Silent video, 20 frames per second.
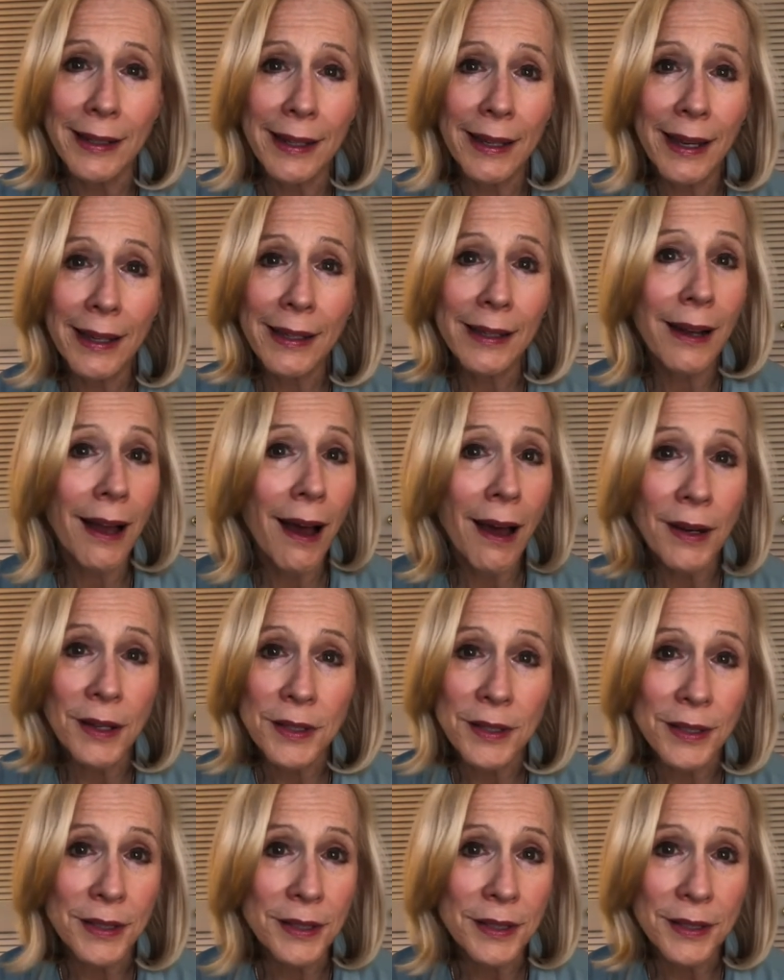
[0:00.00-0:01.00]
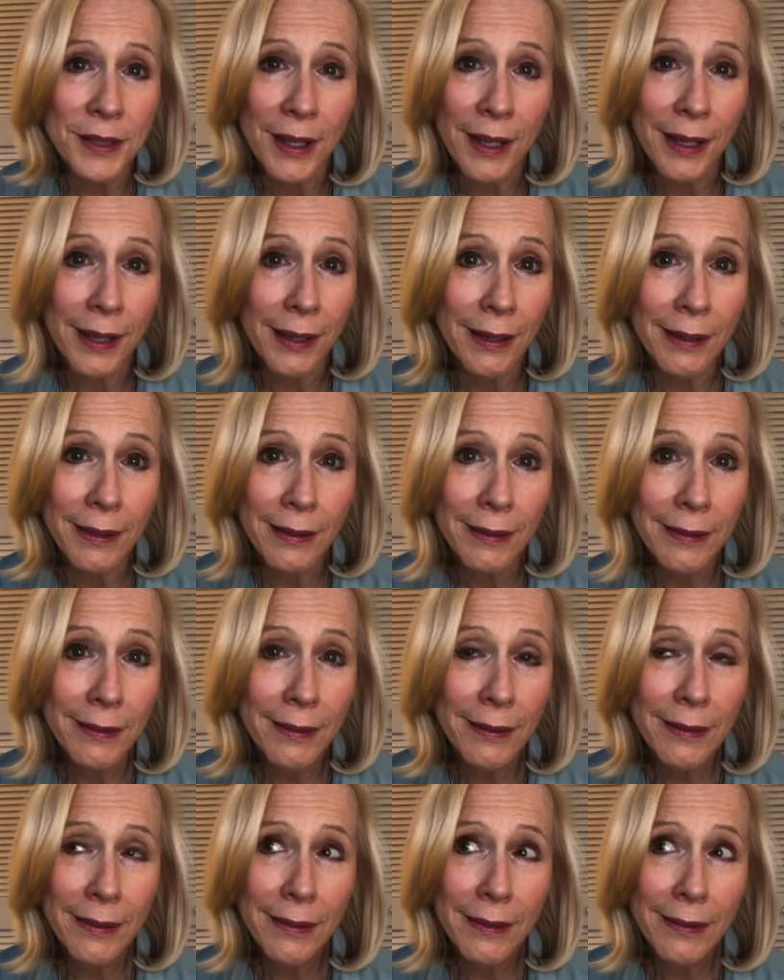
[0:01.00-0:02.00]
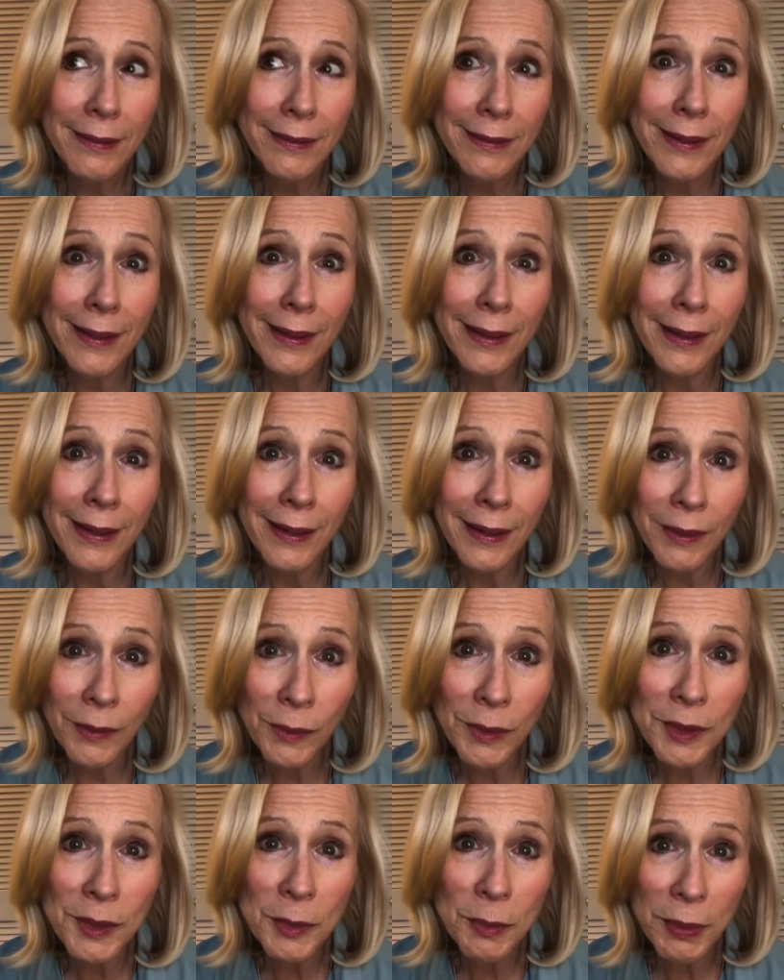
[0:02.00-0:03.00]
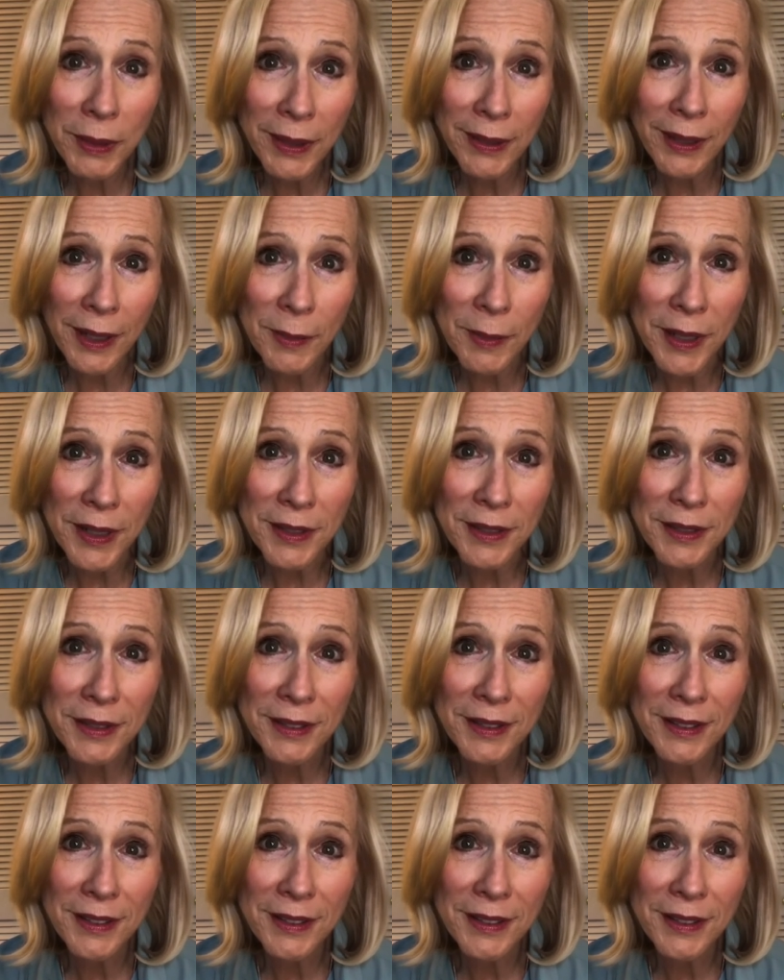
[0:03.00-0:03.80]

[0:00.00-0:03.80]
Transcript: I can honestly say, to hell with speed limits.